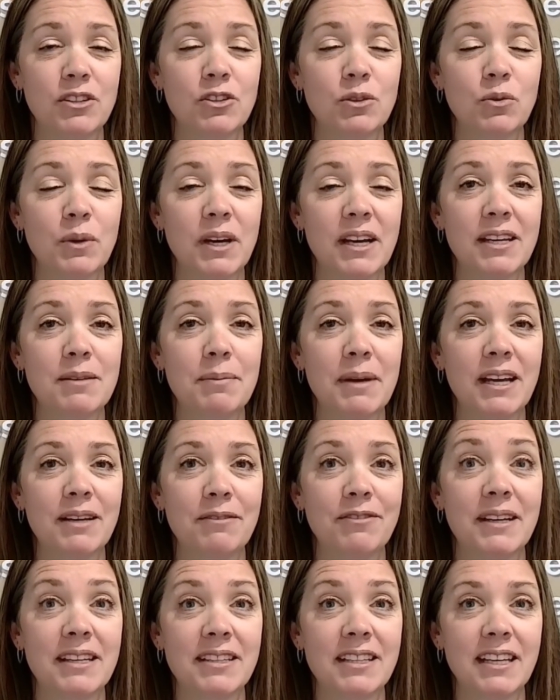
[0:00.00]
to weigh the
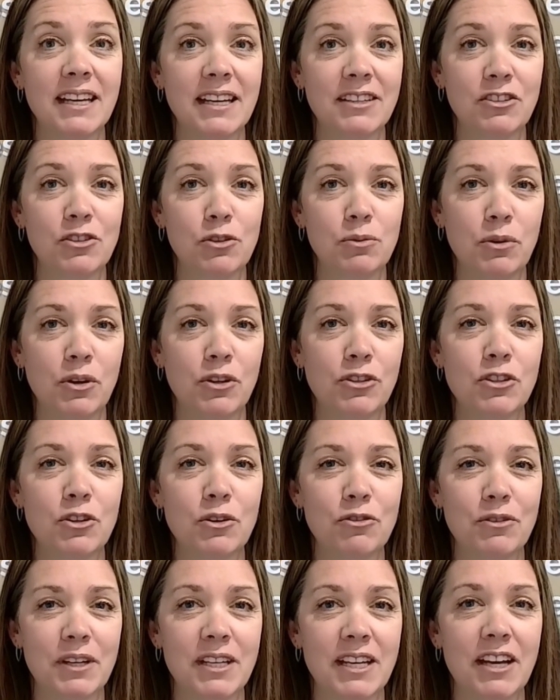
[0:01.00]
benefits against your personal
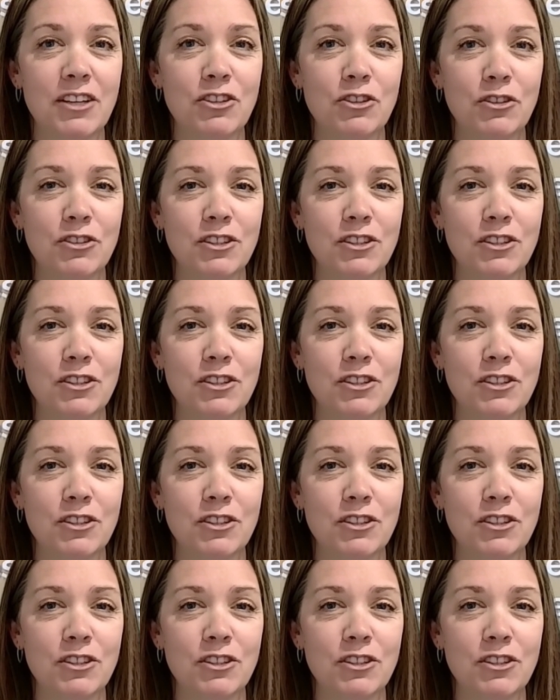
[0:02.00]
financial